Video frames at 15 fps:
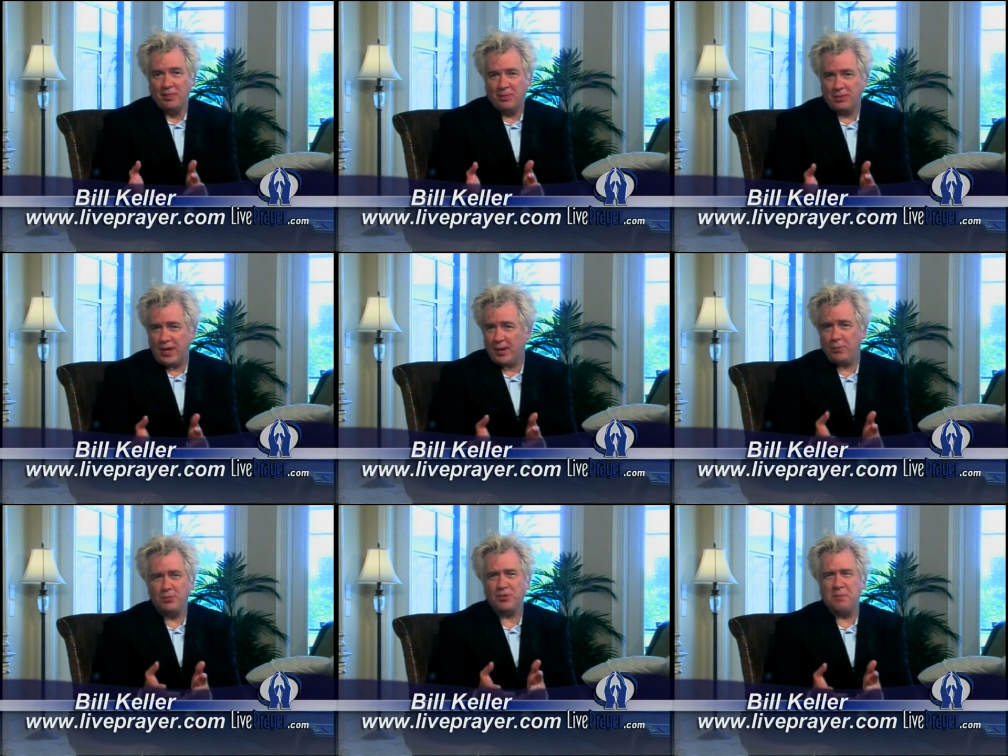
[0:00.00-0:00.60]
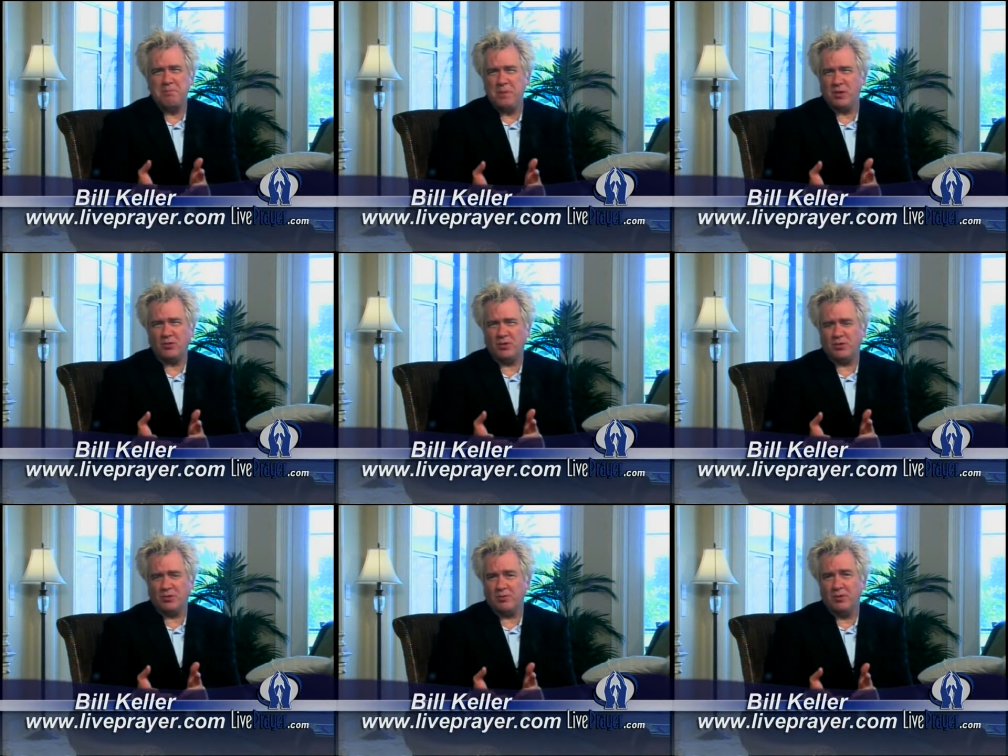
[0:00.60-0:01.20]
That was a
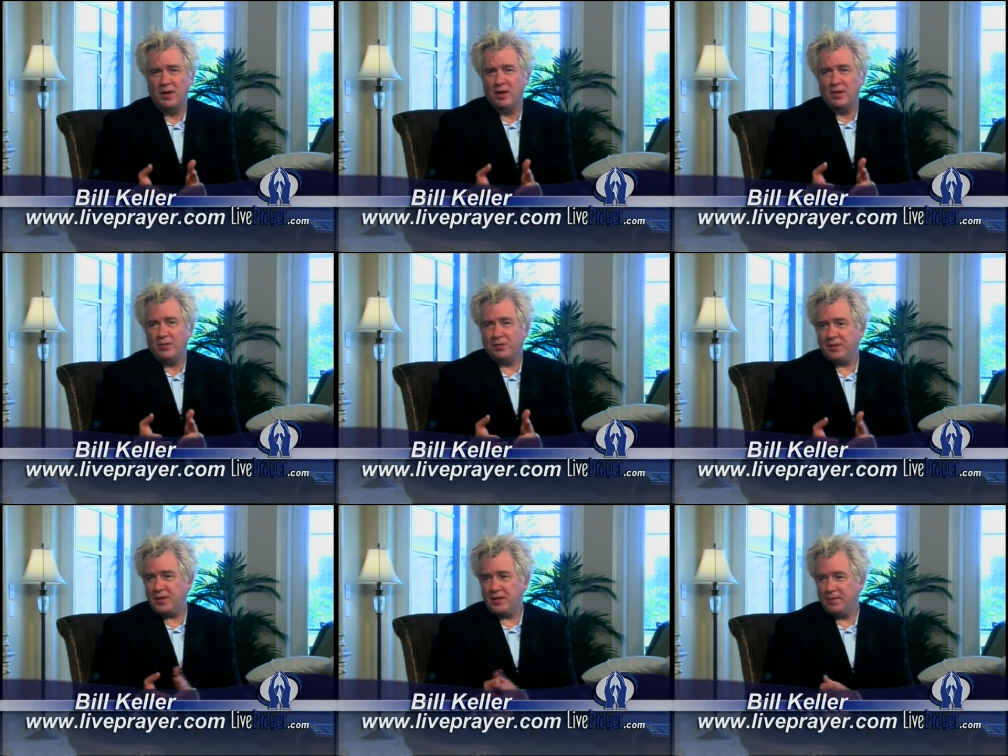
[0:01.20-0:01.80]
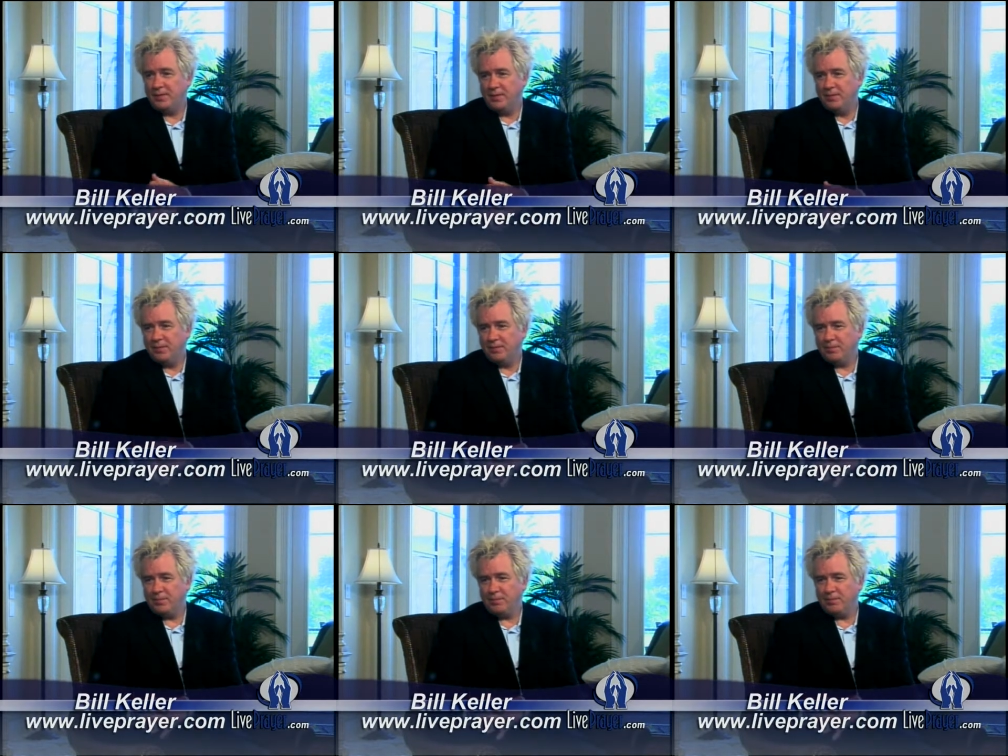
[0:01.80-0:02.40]
message of the
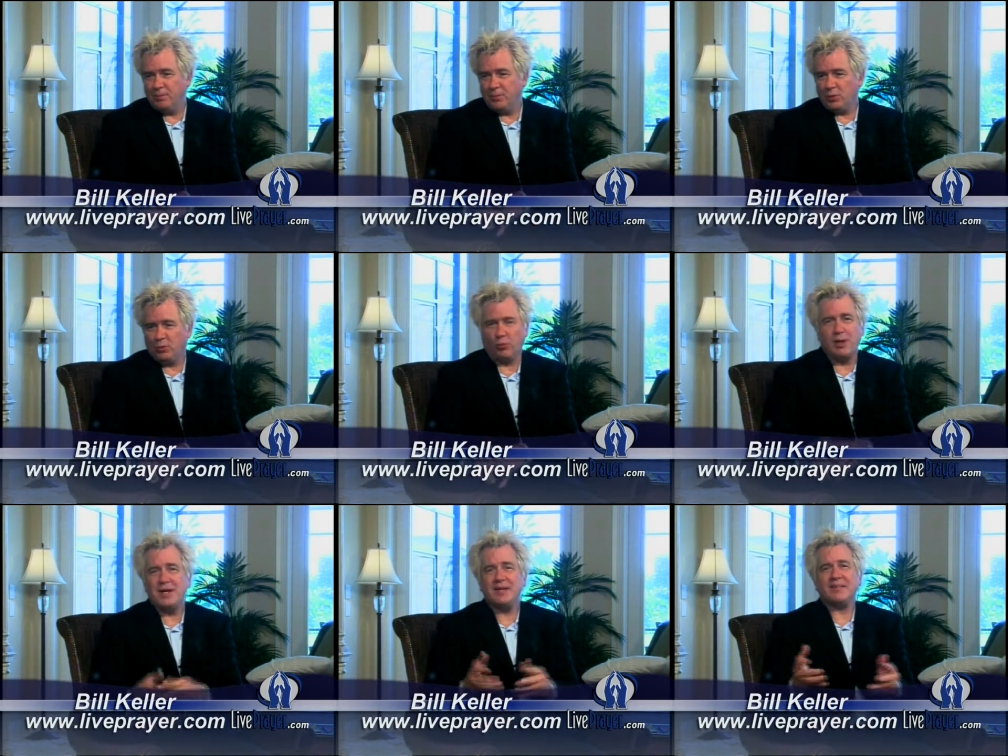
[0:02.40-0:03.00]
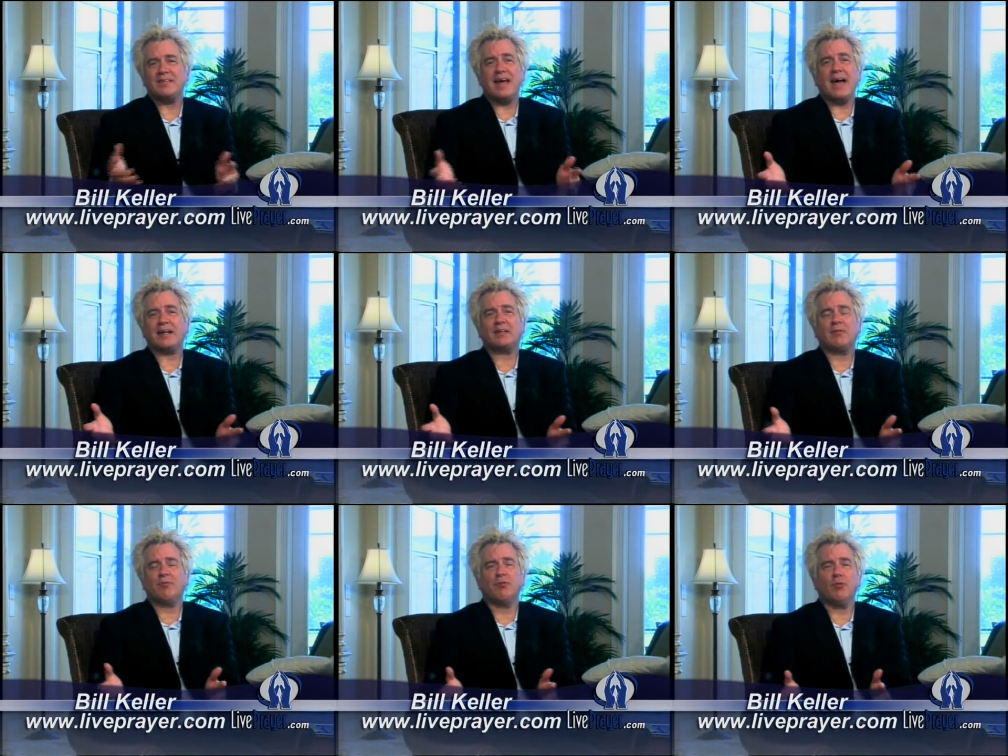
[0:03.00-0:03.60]
greatest
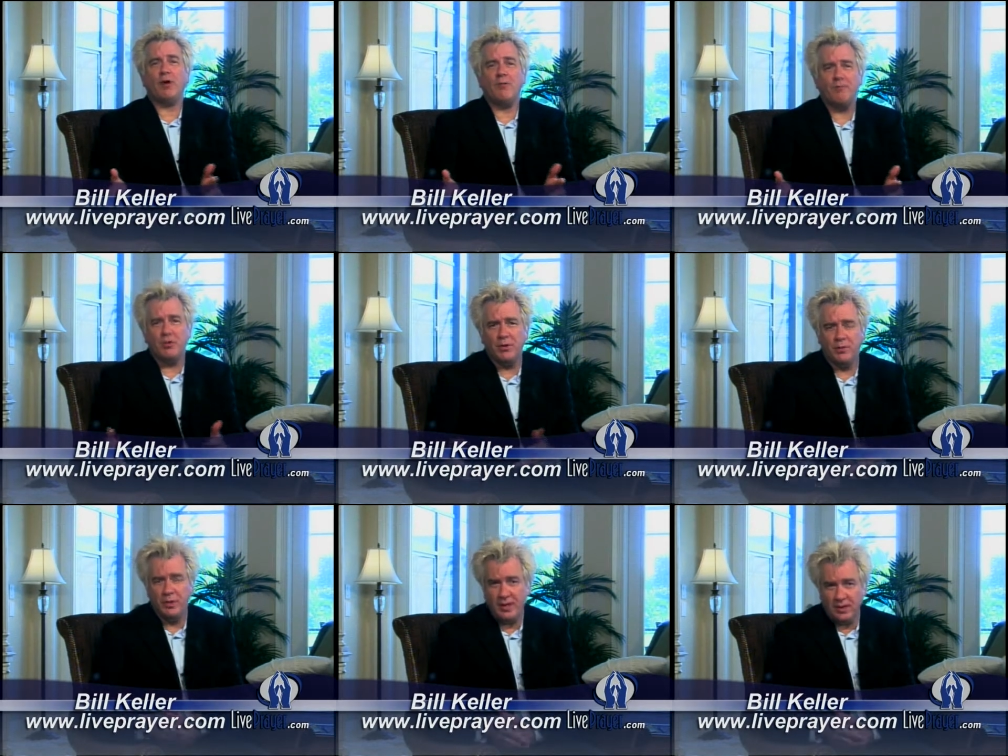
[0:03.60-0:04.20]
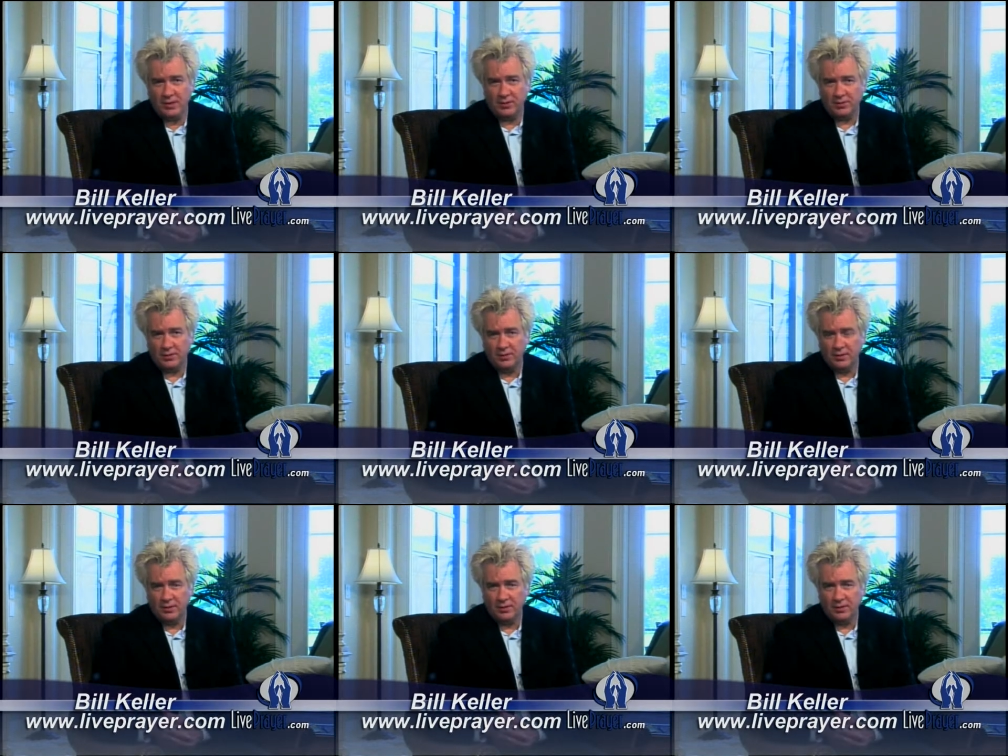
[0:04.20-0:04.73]
act of love there is.